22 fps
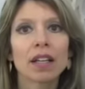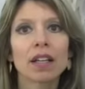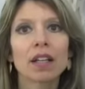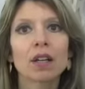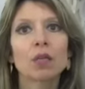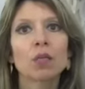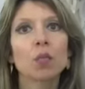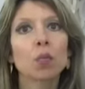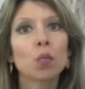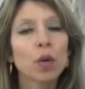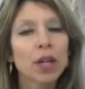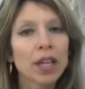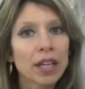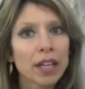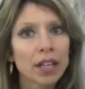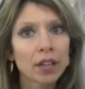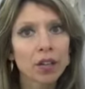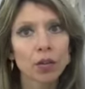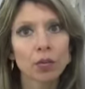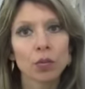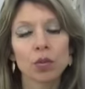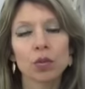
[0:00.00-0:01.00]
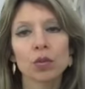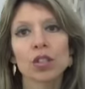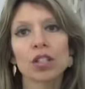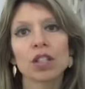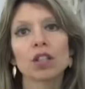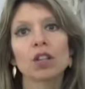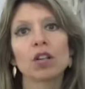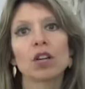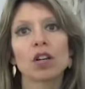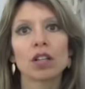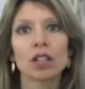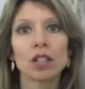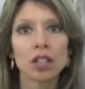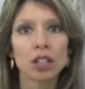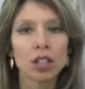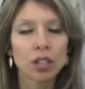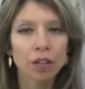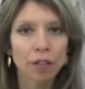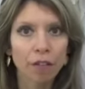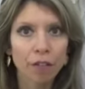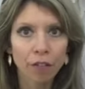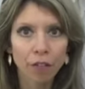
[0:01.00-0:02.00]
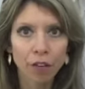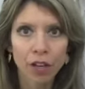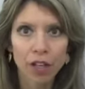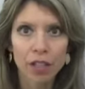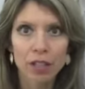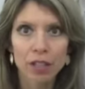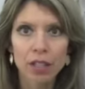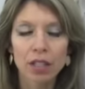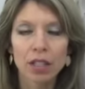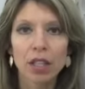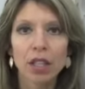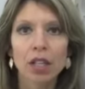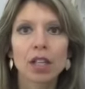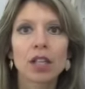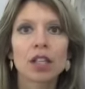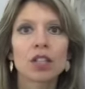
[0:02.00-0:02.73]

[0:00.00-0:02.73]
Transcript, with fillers: It can weaken your roots. It causes a frizz.